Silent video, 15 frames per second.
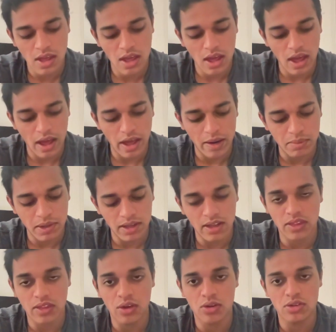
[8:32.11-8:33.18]
and picking
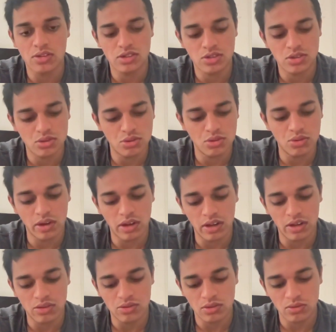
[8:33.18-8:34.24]
those to
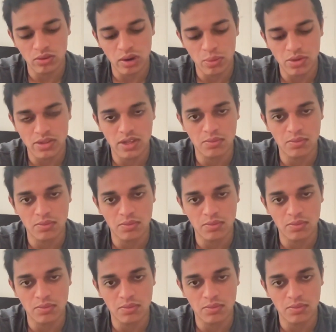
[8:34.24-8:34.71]
sort of represent